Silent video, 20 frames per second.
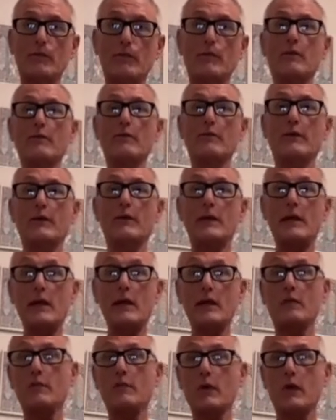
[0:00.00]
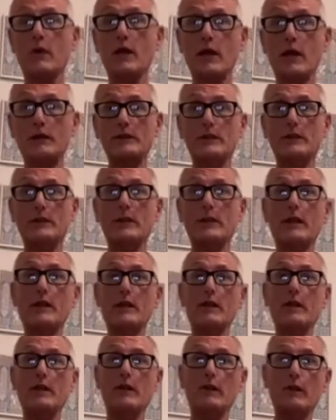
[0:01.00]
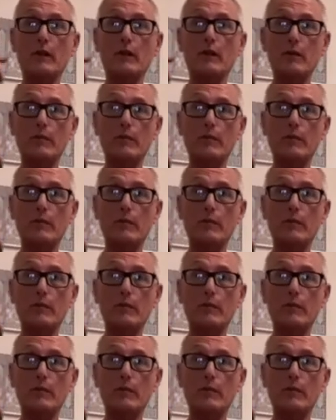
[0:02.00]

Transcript: If you need more oxygen and you're only